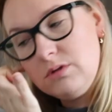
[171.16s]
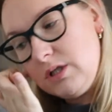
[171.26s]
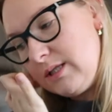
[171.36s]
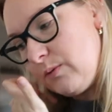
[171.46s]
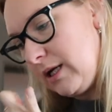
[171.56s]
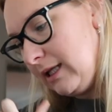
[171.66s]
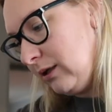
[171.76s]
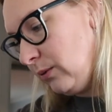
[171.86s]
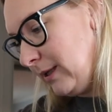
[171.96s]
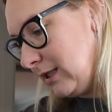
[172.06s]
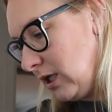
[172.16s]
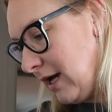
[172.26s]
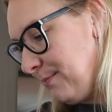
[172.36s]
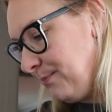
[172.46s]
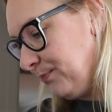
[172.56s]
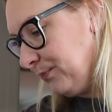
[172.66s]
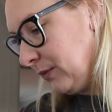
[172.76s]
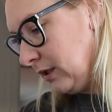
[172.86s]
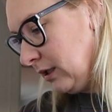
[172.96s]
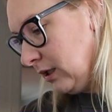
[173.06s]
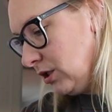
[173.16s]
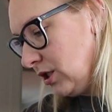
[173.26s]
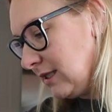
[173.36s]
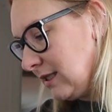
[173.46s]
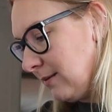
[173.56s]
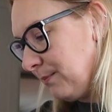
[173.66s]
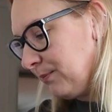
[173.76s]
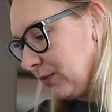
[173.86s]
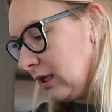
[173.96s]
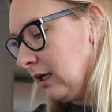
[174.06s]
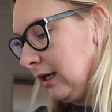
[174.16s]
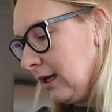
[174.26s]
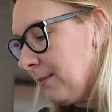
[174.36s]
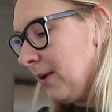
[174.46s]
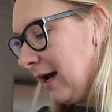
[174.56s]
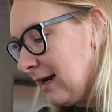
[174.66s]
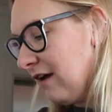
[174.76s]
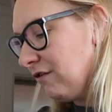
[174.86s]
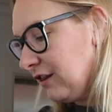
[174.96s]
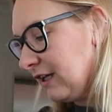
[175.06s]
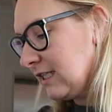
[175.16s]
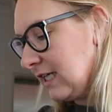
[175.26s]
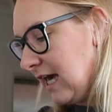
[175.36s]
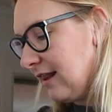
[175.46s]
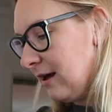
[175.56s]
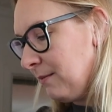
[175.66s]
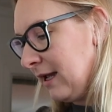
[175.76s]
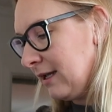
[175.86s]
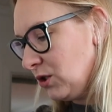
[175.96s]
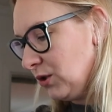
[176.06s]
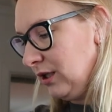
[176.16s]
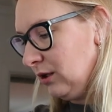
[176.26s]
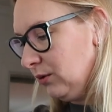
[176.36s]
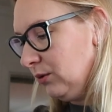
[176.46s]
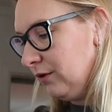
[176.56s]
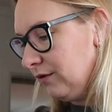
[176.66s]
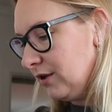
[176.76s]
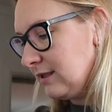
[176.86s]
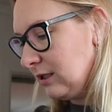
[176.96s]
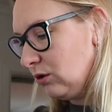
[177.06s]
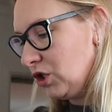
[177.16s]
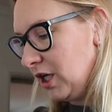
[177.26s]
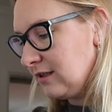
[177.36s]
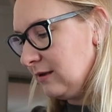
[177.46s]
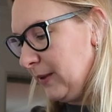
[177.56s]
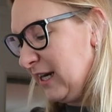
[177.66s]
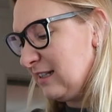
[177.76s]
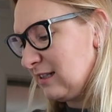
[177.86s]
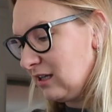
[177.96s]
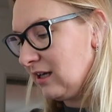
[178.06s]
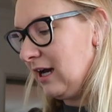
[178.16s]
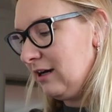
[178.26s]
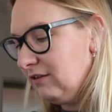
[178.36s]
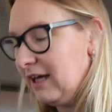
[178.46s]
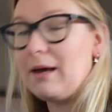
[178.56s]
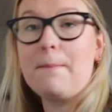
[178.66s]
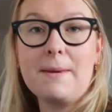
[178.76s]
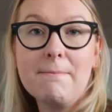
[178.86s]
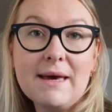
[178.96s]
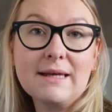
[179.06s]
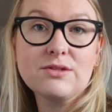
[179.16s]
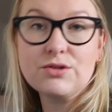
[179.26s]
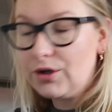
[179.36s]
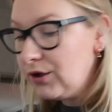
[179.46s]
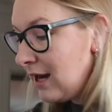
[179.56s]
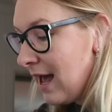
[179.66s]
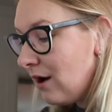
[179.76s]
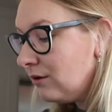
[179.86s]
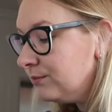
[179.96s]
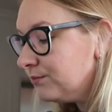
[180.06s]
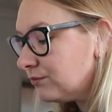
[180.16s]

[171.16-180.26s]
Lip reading: just want a little bit of time, just to combine everything together, making sure that all of those little chunks of butter can kind of like mix through now.